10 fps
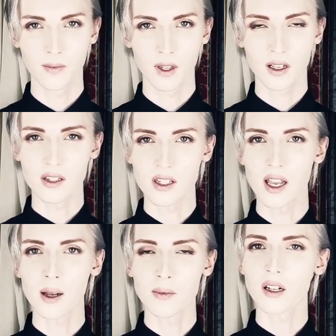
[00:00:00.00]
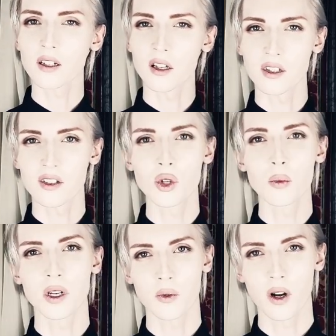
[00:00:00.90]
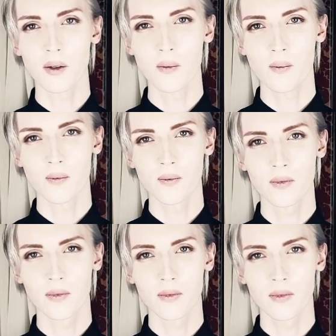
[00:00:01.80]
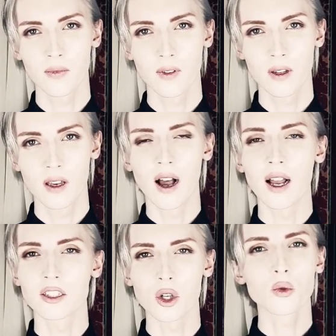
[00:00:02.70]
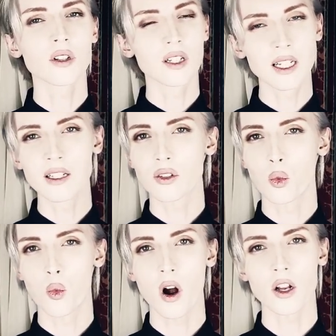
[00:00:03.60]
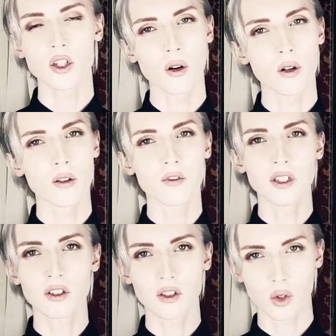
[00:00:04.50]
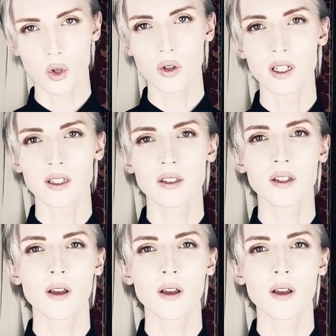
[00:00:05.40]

because then I'm not consuming, right? I don't need to watch all of these stories